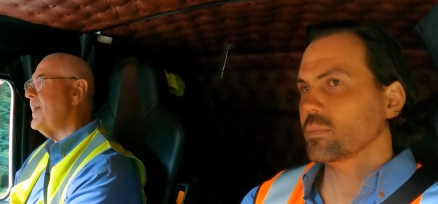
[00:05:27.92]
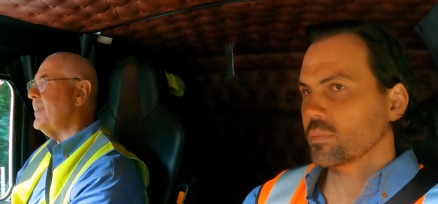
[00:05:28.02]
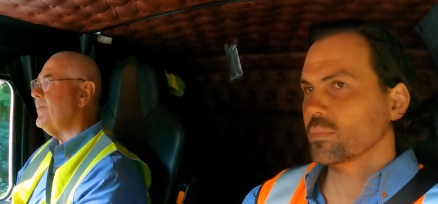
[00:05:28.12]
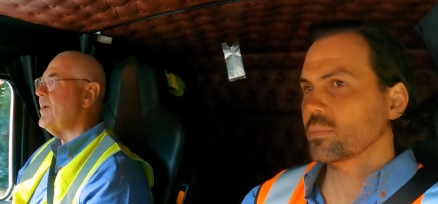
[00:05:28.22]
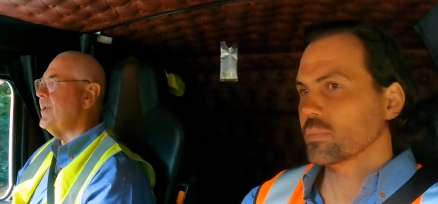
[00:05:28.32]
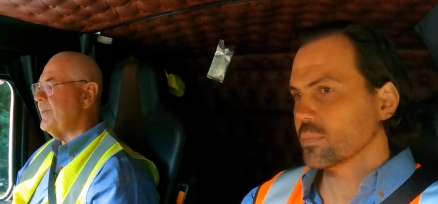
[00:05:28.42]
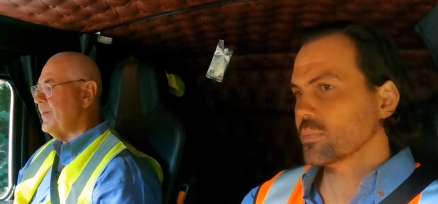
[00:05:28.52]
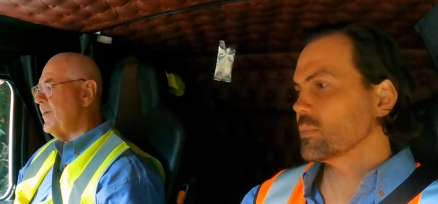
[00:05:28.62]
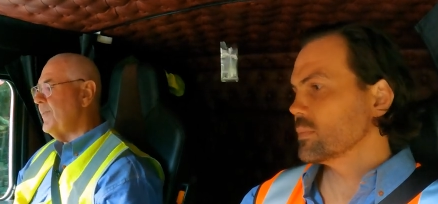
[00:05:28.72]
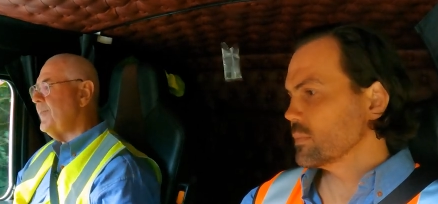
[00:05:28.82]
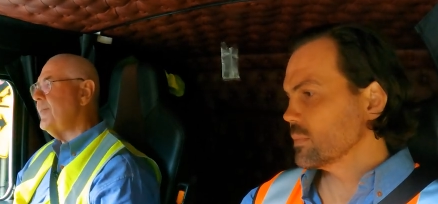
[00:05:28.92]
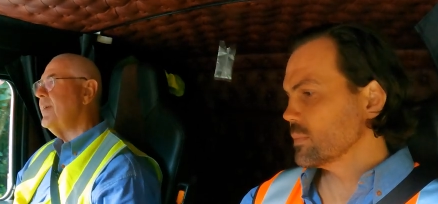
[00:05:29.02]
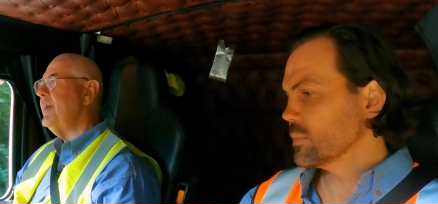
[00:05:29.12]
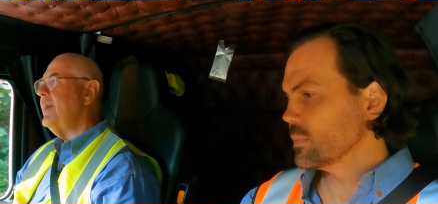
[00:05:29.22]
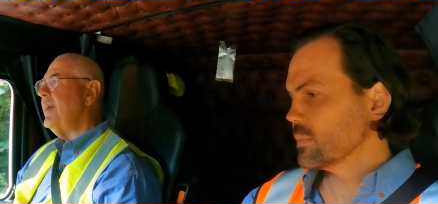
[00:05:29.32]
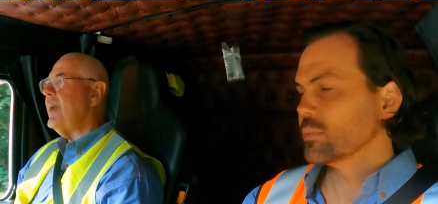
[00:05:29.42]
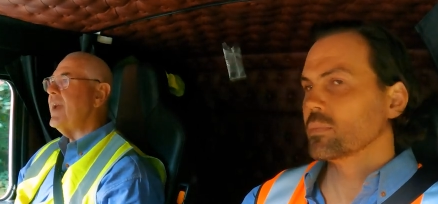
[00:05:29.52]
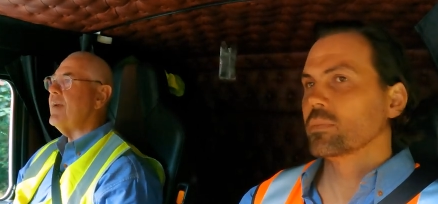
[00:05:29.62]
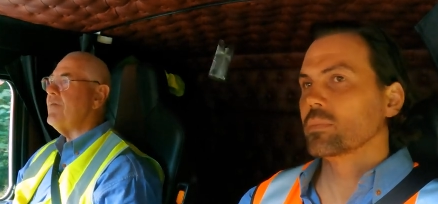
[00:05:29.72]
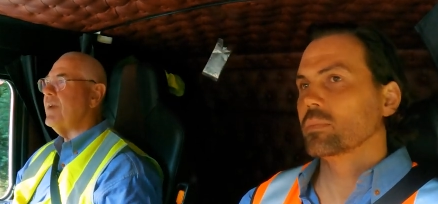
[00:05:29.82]
Speaker 1: power divider's off,
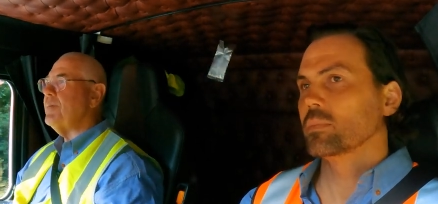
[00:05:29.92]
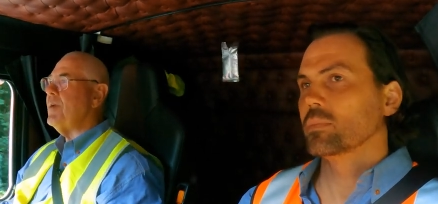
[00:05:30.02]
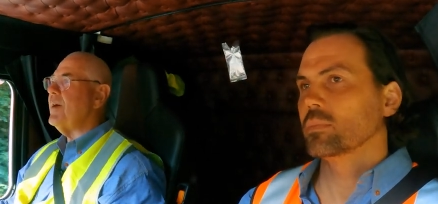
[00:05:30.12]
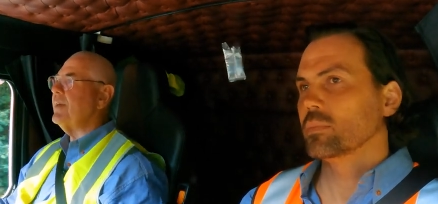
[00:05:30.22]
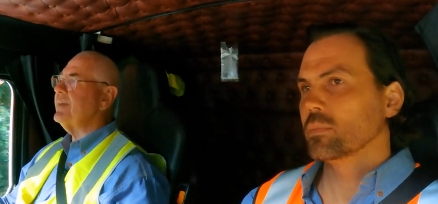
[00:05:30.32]
and reapply the